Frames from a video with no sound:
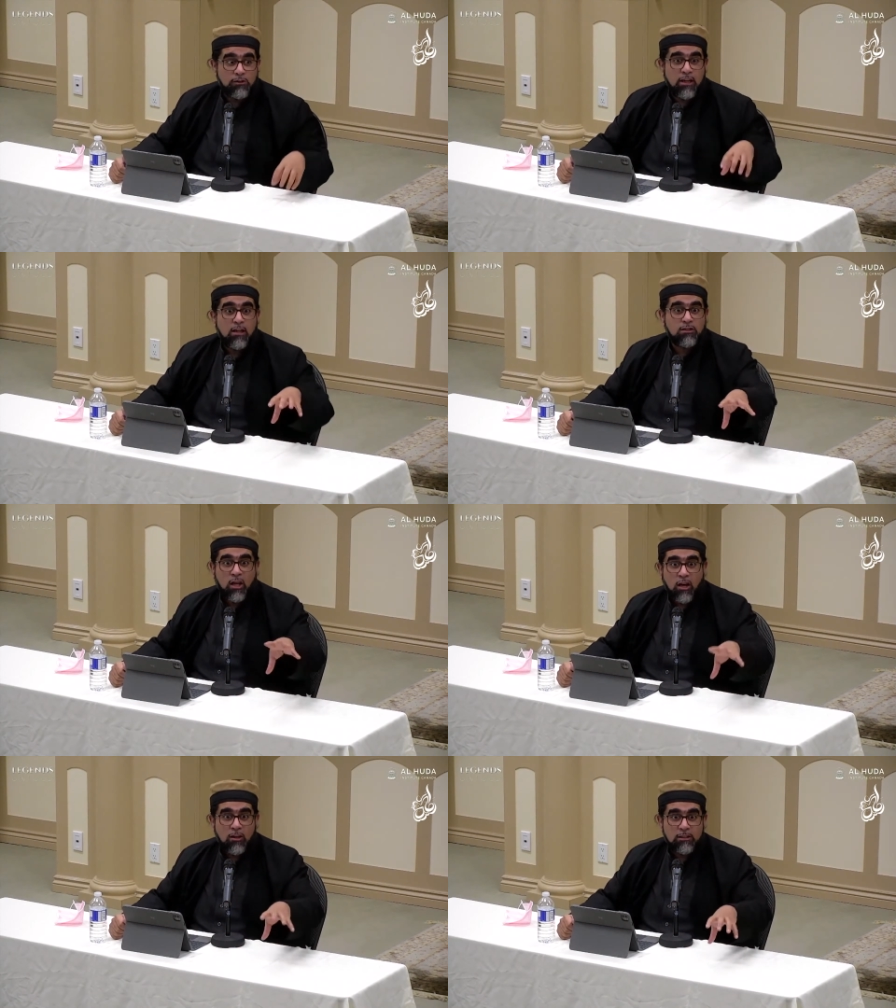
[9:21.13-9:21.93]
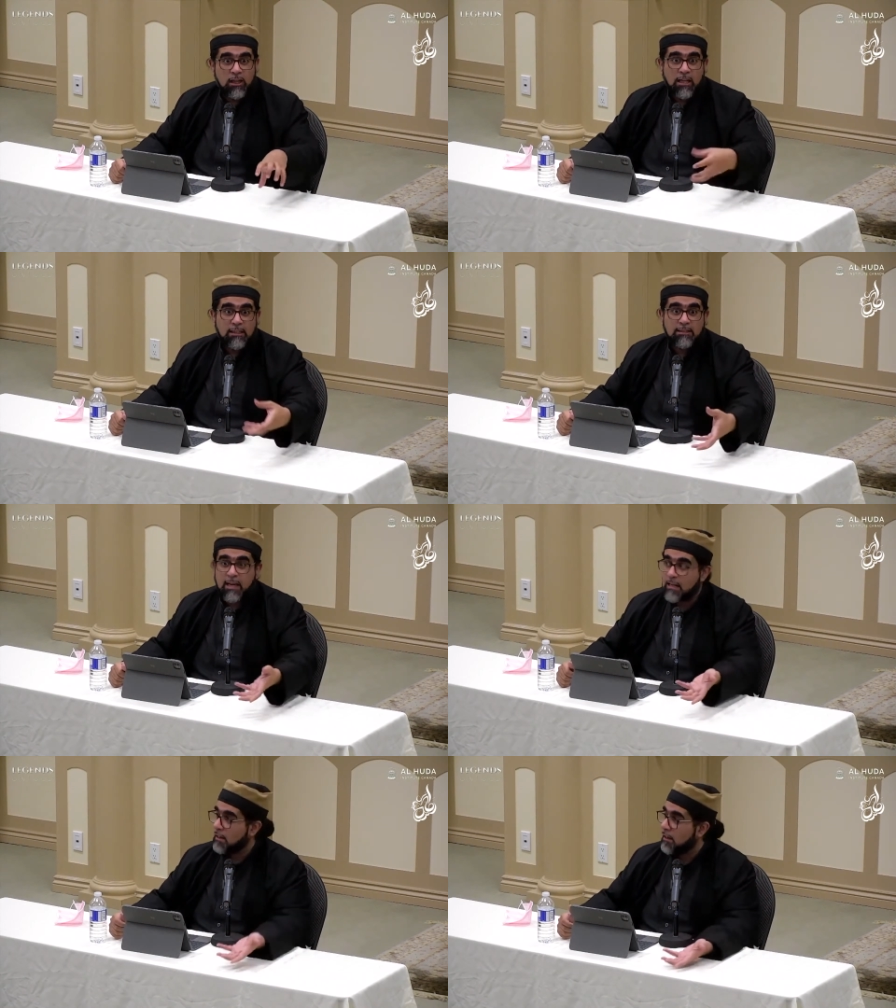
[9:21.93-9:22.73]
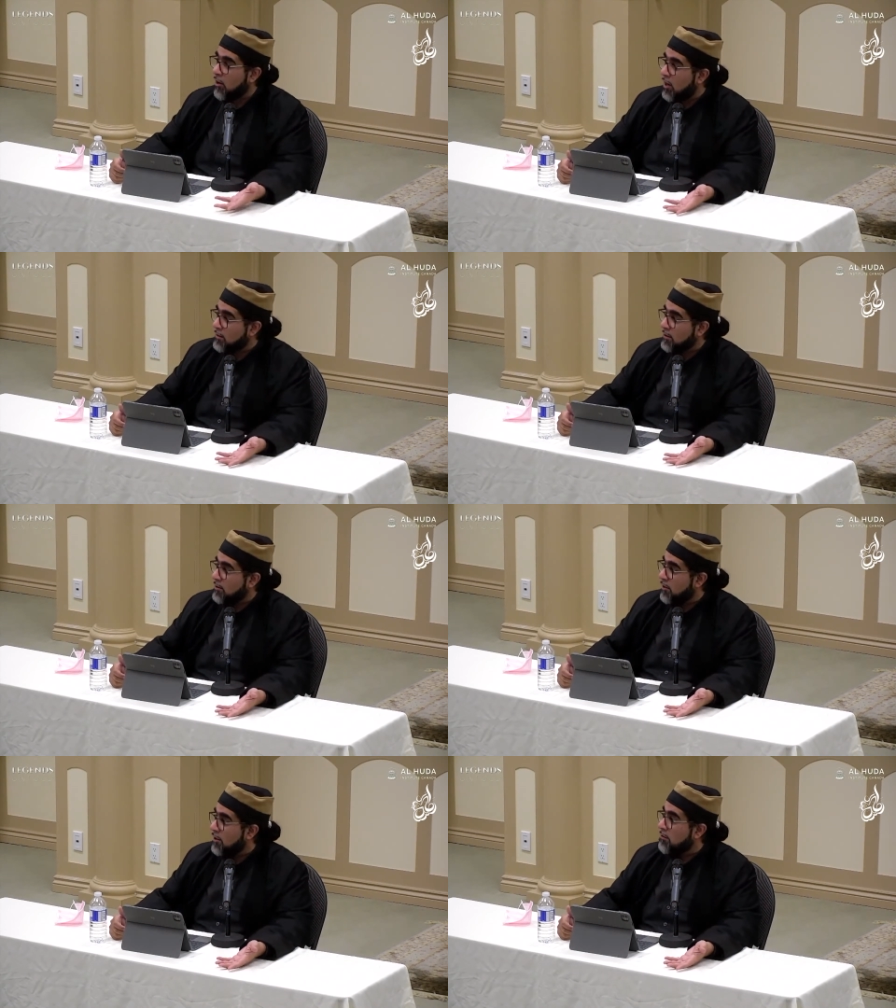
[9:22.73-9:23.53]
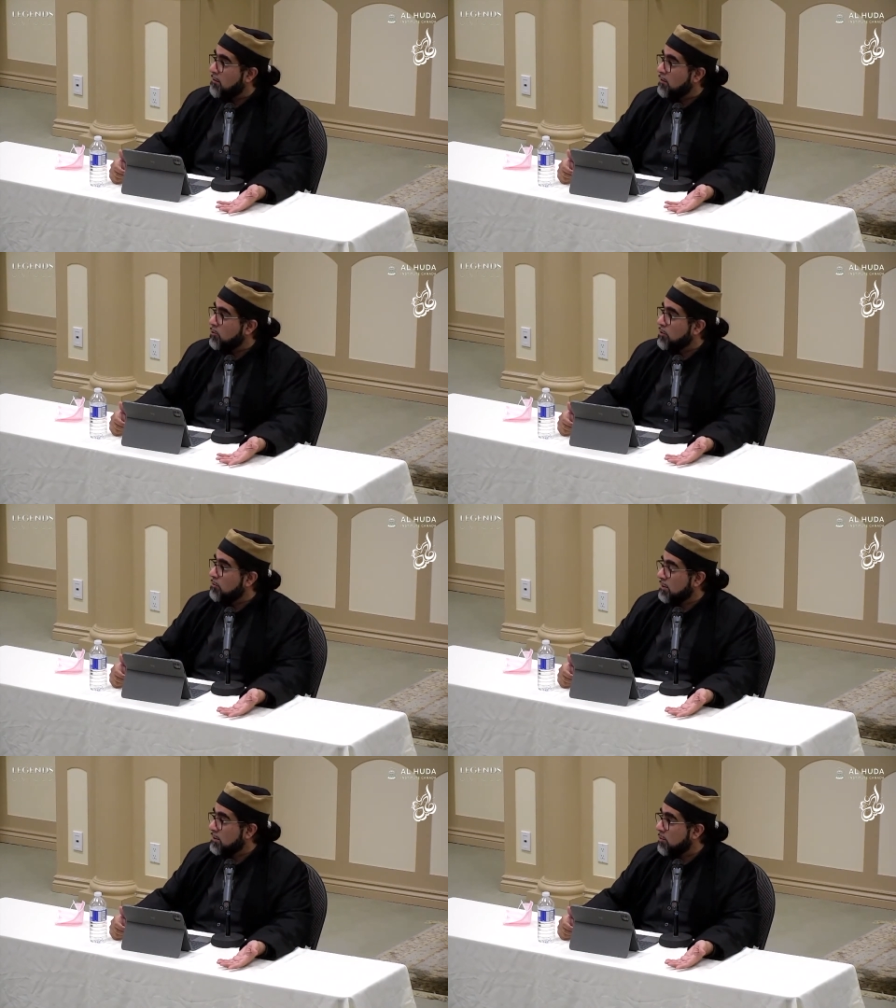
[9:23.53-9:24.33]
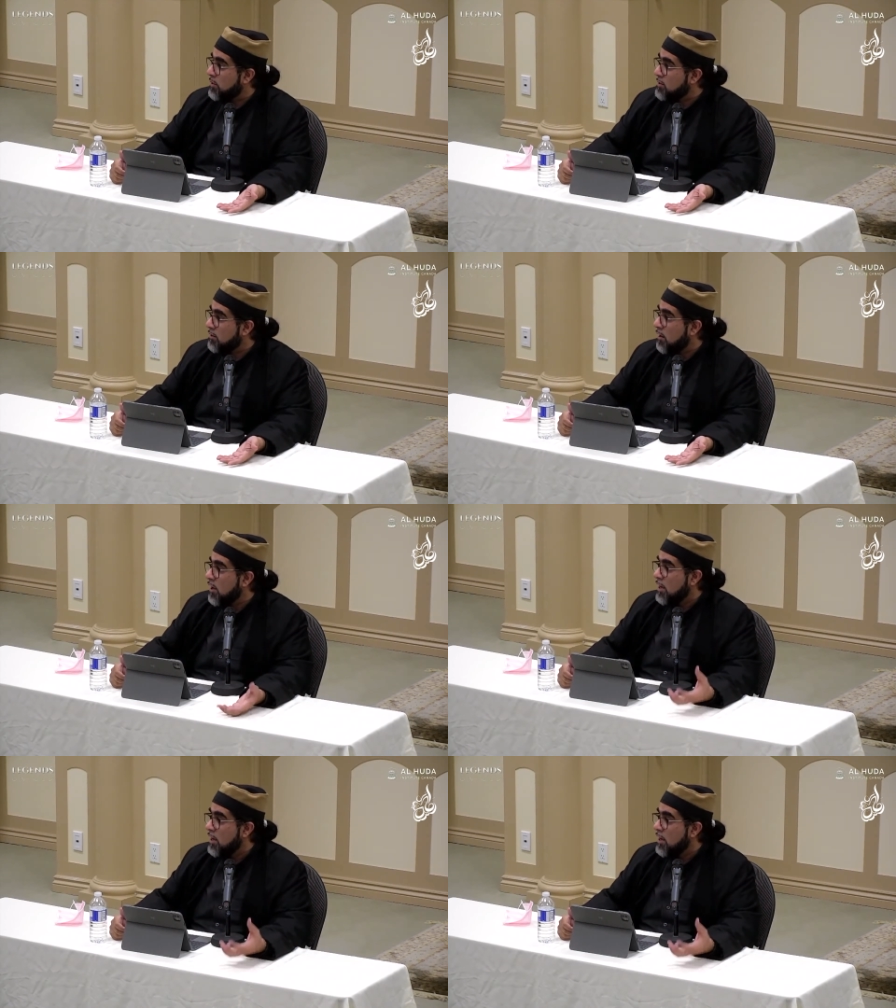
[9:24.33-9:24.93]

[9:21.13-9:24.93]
They got scared. They're like, this guy's gonna cause an internal revolution within the prison.